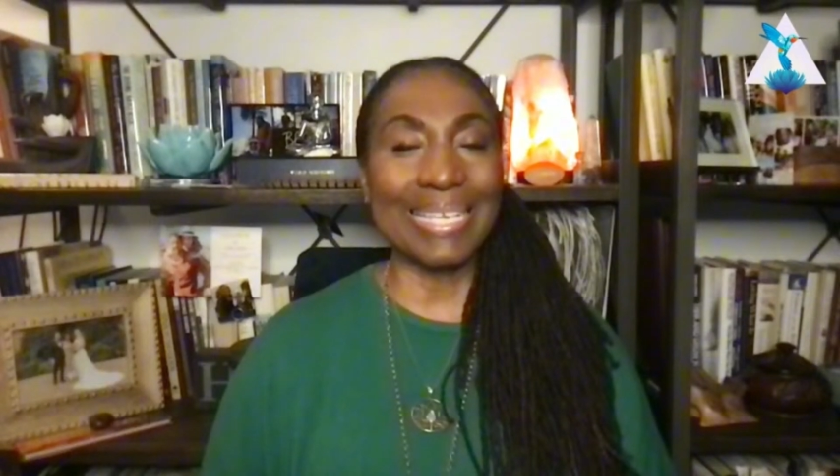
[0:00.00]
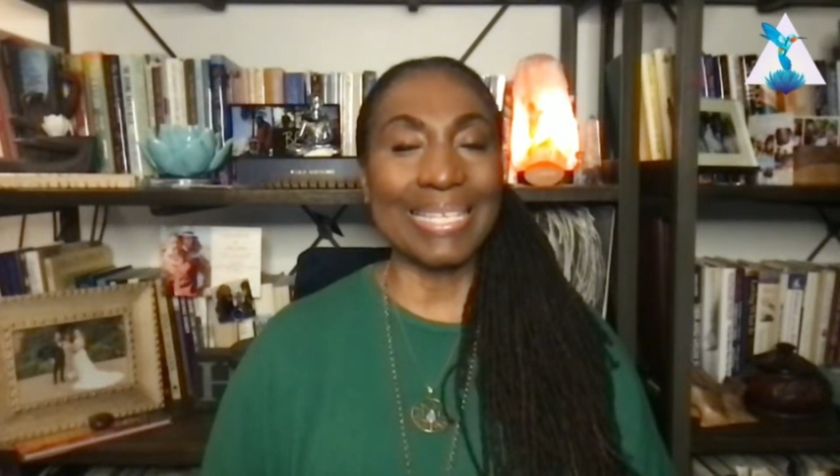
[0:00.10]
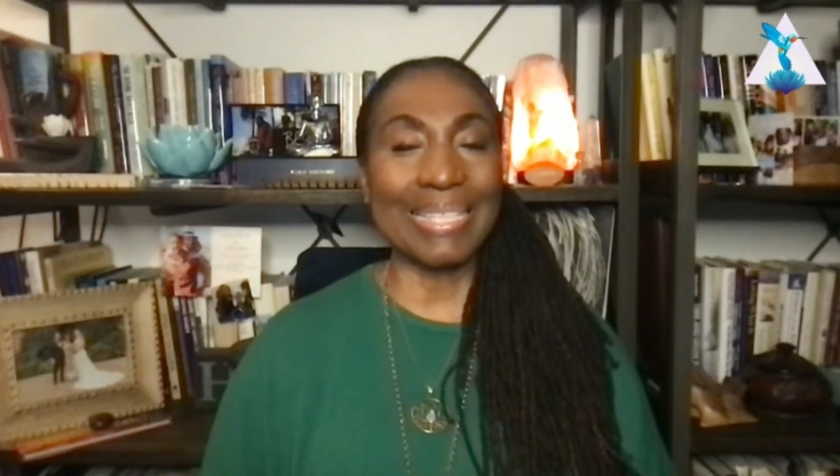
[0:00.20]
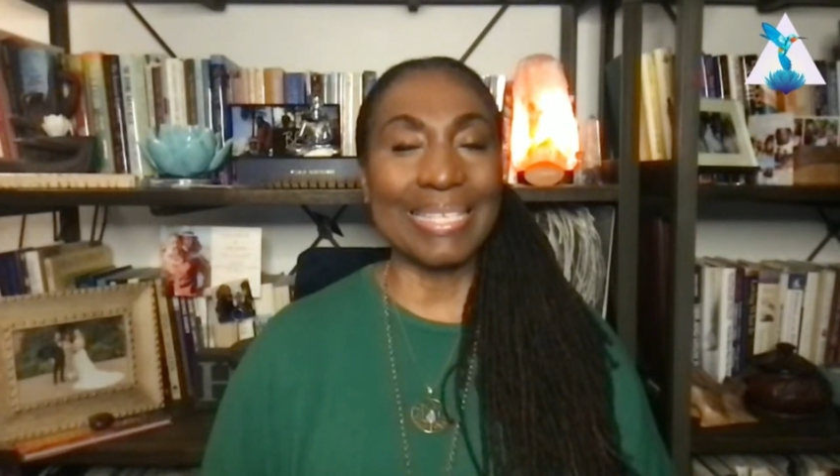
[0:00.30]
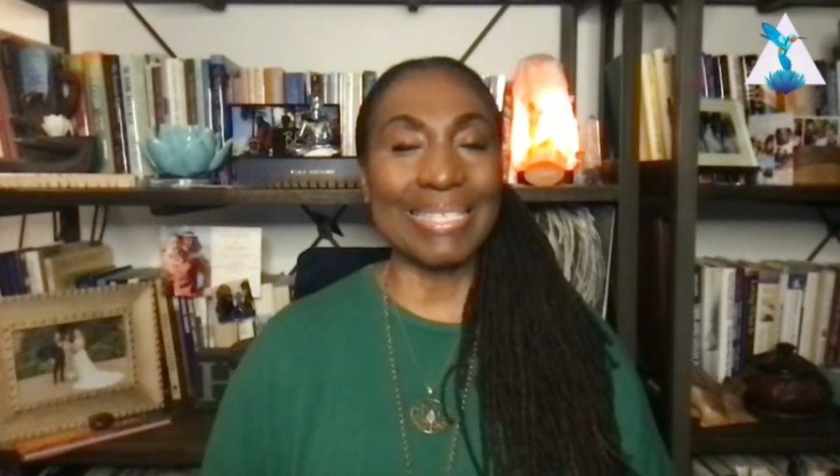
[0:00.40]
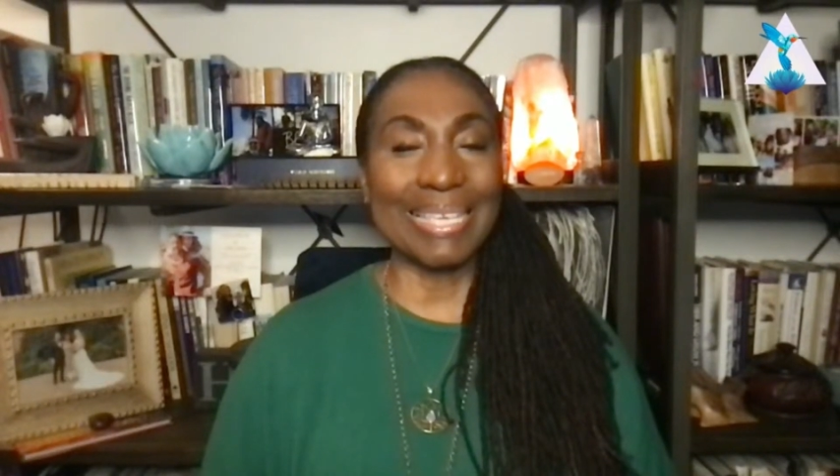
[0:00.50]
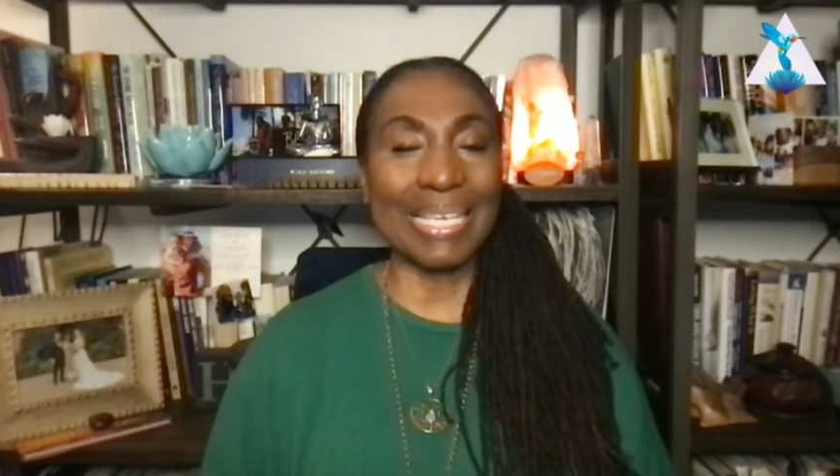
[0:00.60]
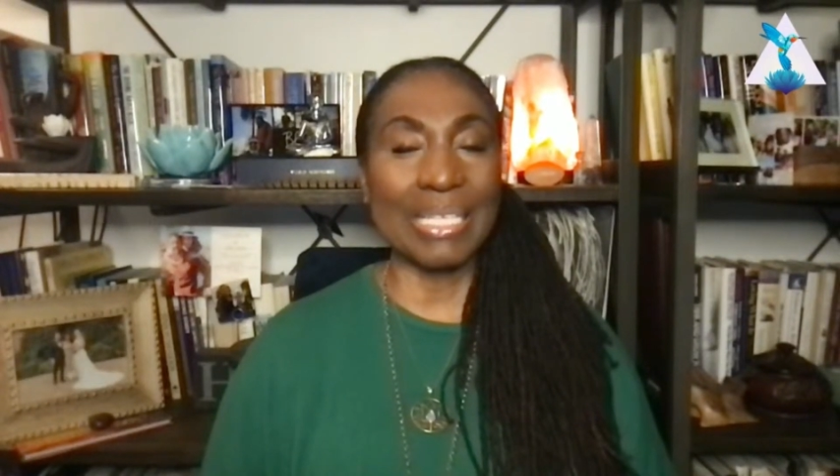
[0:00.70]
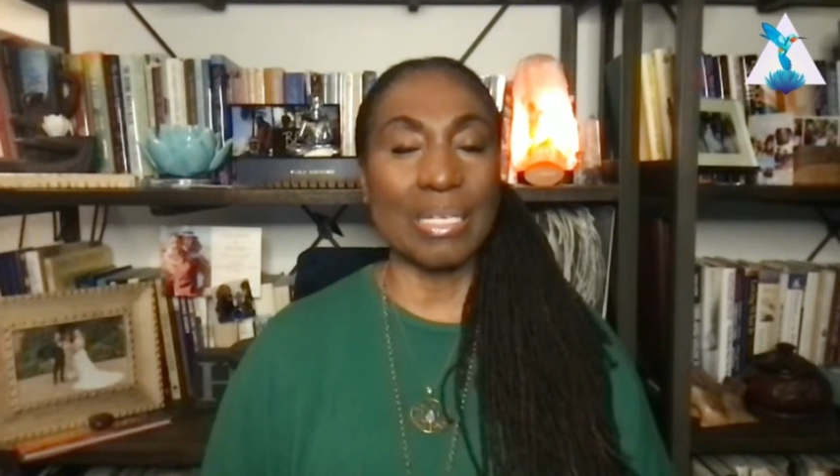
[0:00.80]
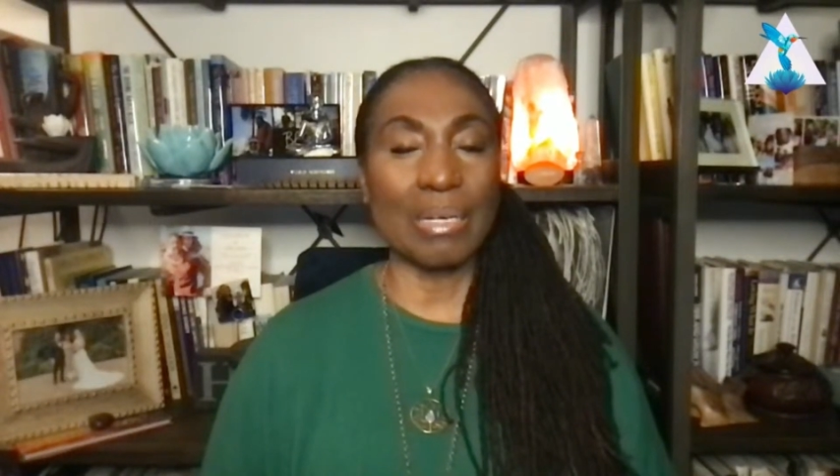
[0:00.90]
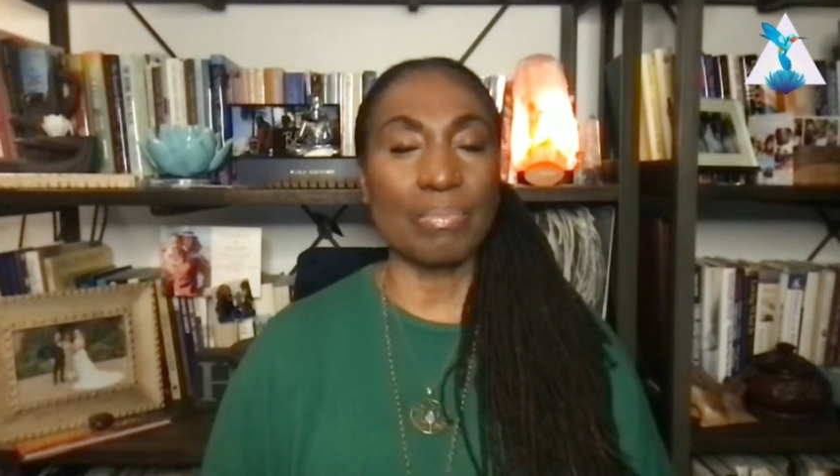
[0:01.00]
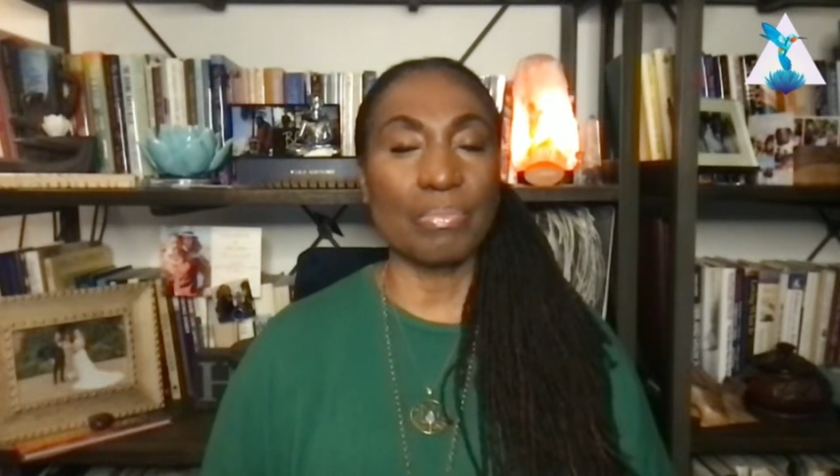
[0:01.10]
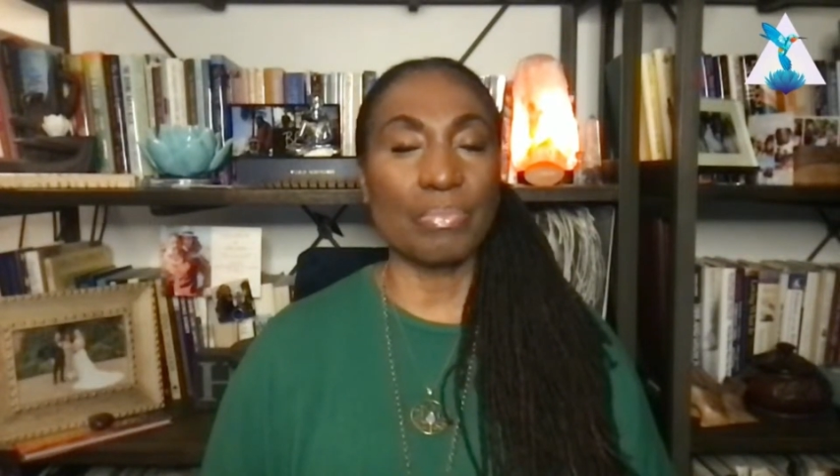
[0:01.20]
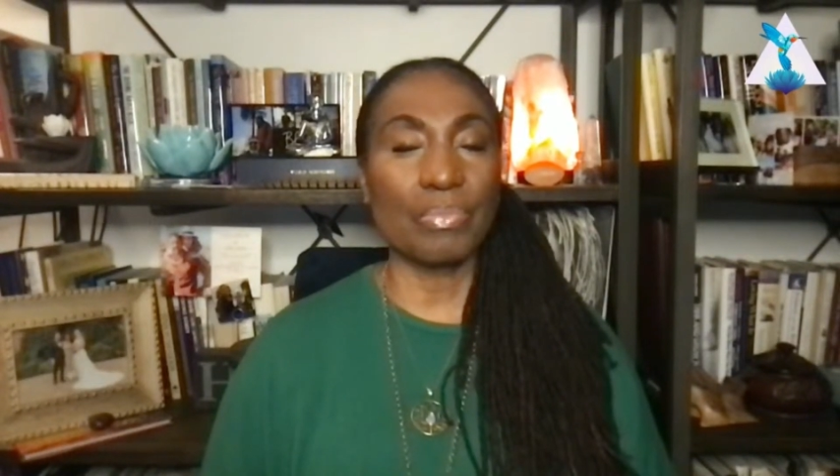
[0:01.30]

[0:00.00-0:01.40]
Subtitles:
in this kingdom.